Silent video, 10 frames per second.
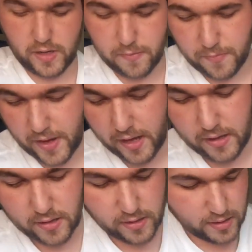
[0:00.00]
on it,
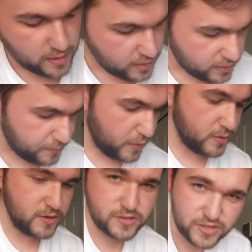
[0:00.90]
but the
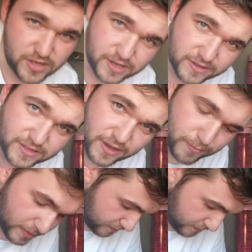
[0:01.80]
box looks good. So